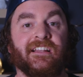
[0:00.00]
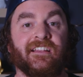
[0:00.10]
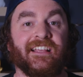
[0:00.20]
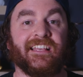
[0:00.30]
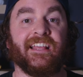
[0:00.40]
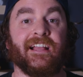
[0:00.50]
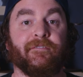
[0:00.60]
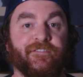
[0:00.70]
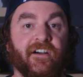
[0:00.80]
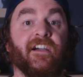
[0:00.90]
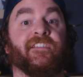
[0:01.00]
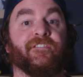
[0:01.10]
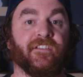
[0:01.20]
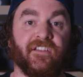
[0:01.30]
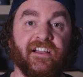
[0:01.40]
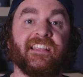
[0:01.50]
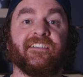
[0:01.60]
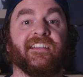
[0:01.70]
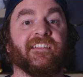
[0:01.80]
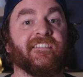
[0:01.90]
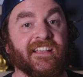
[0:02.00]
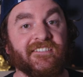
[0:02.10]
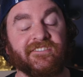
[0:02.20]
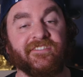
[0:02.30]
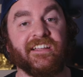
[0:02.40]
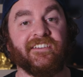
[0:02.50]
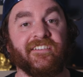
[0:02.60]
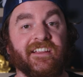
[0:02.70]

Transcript: like setting up 5 different lights around the reception venue.